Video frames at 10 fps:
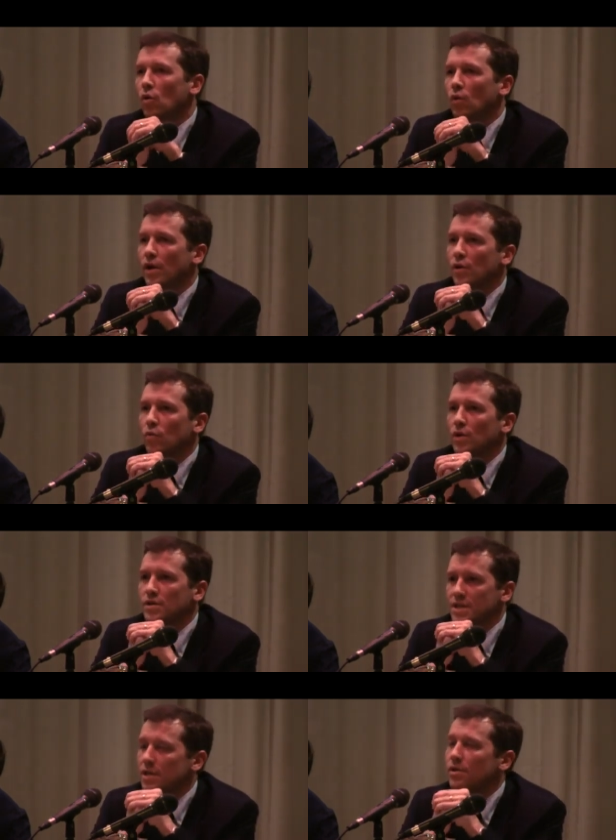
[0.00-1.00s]
whether
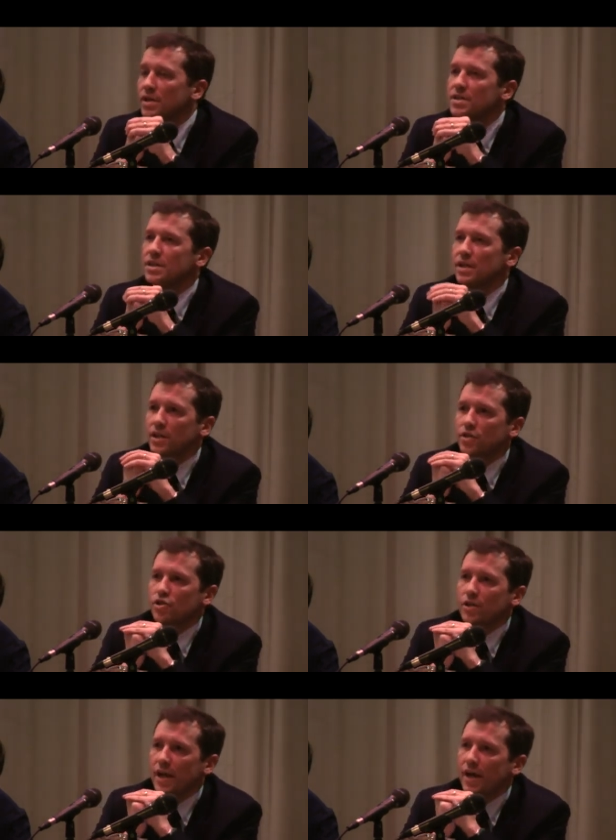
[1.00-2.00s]
we're serious that kids
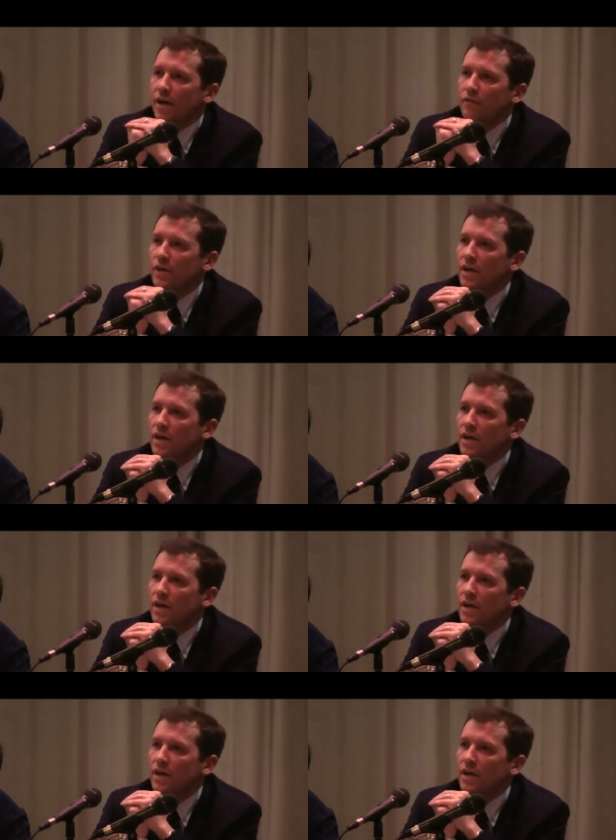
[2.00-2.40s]
should have